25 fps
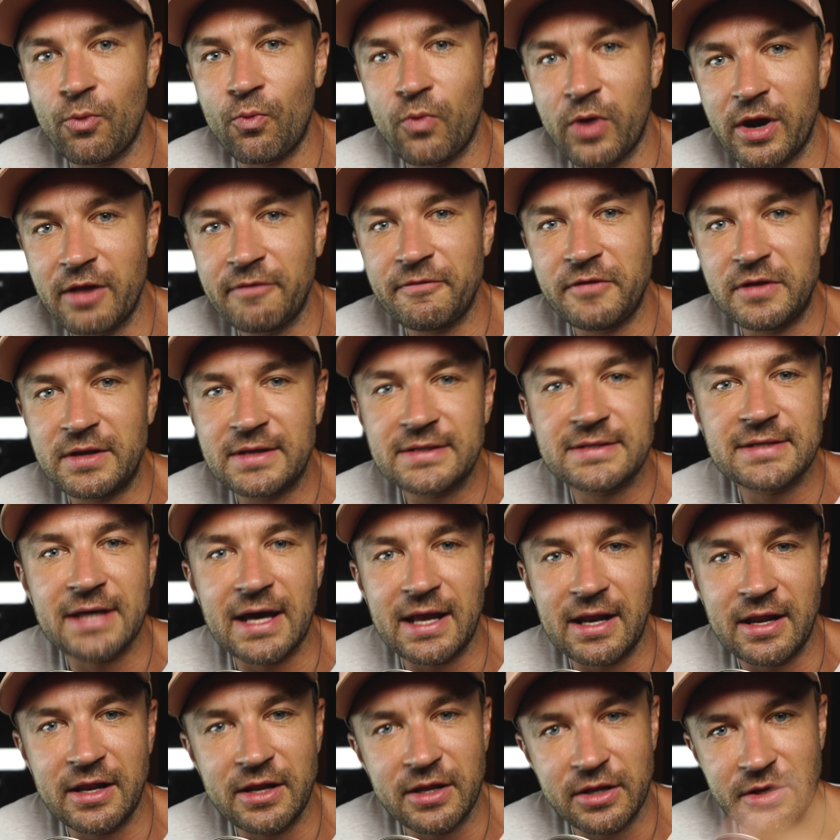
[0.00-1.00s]
What if you
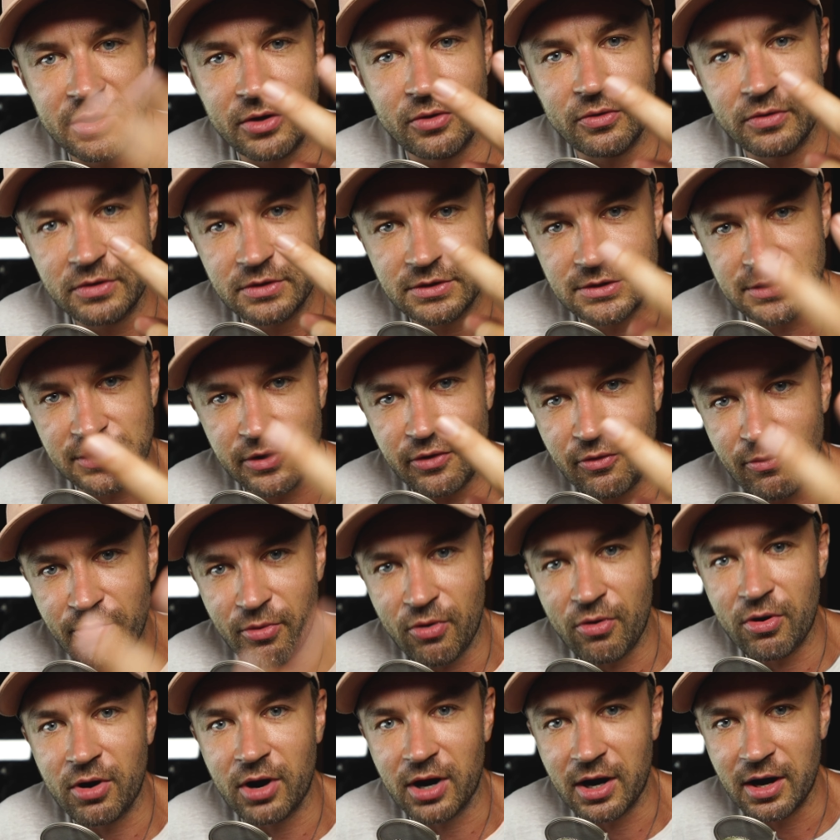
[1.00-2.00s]
decided to do 2
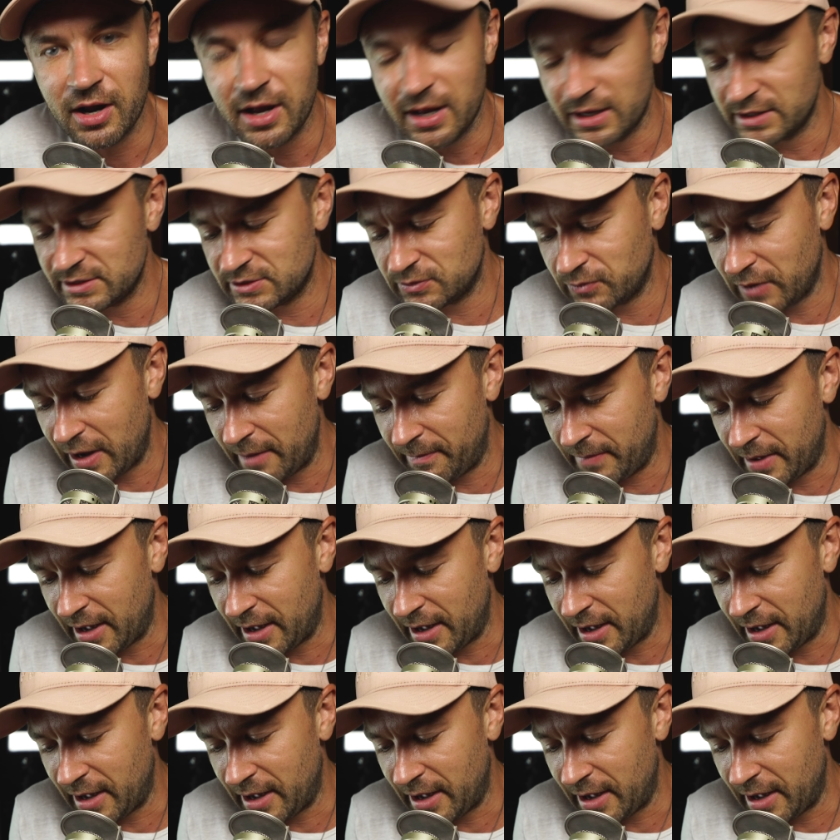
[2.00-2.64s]
more swipe